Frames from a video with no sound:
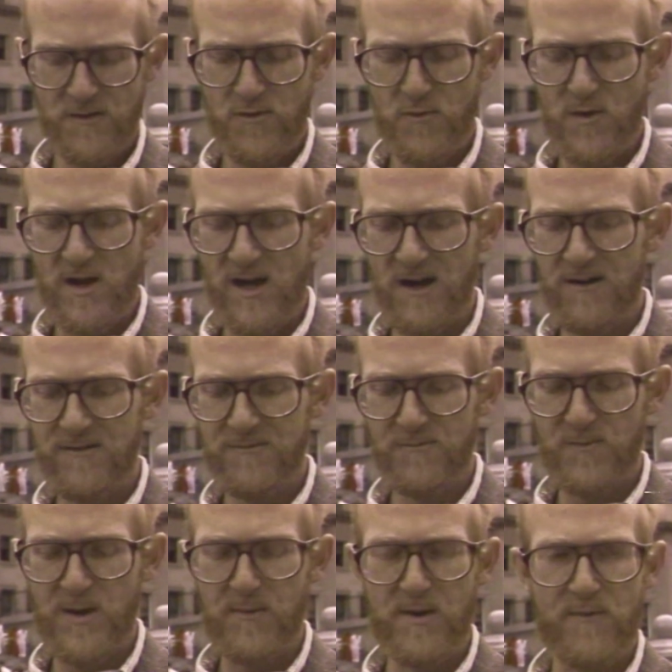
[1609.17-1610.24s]
Well,
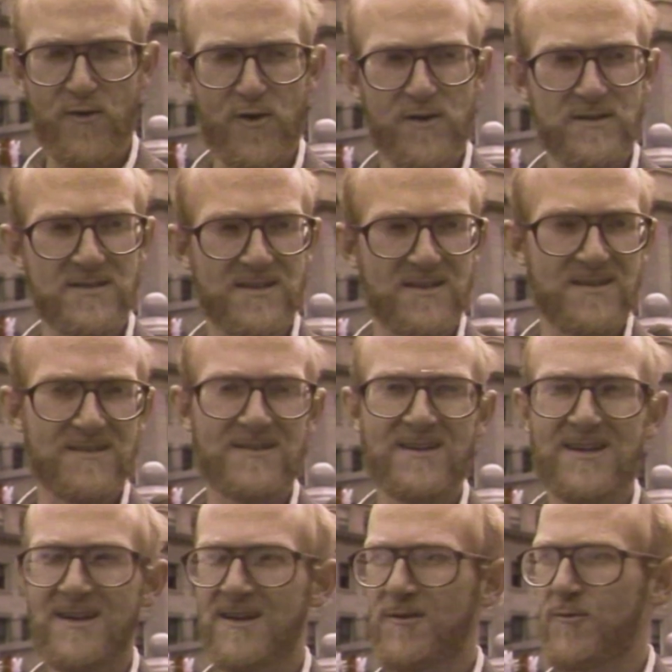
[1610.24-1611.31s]
what we've heard is
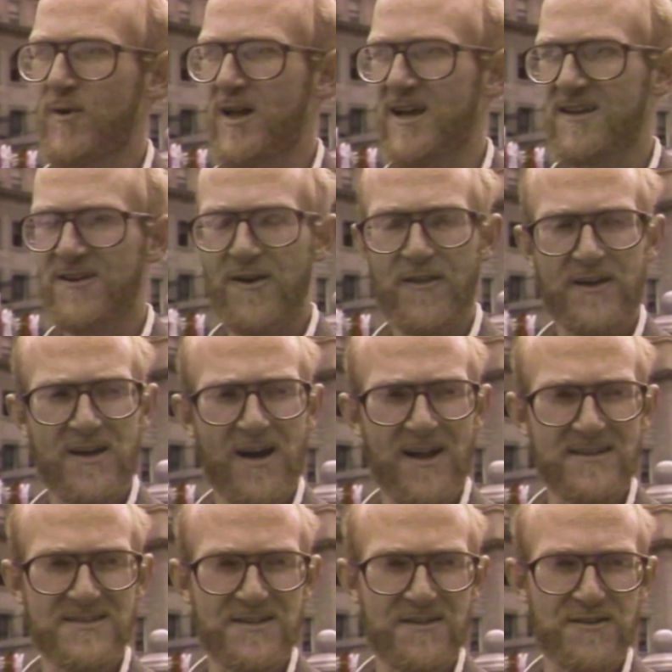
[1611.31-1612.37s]
what I call the
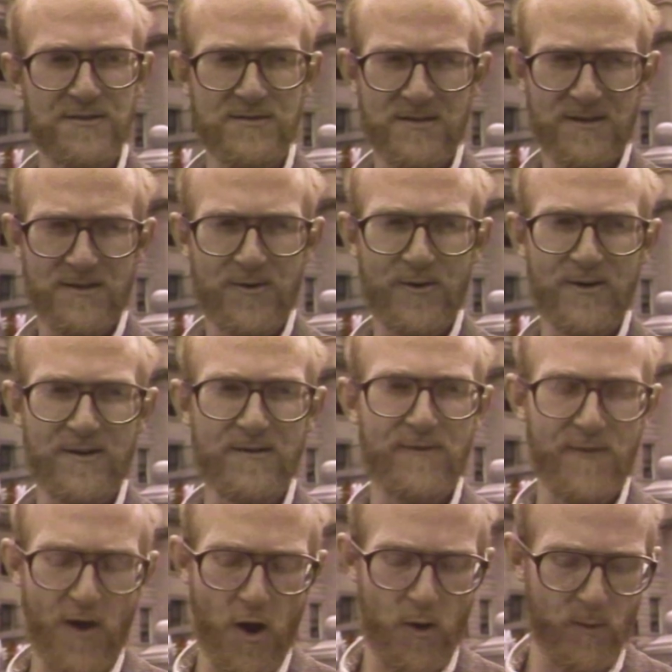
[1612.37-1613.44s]
Constitution according to
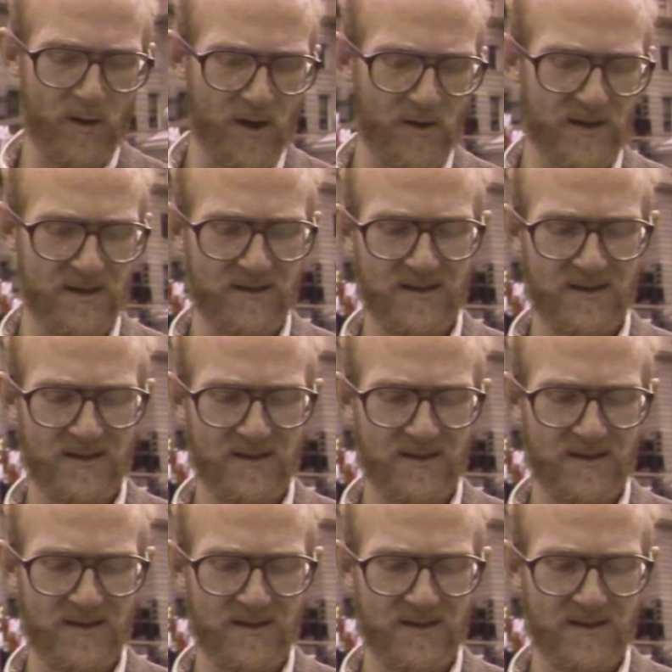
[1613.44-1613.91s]
Falwell.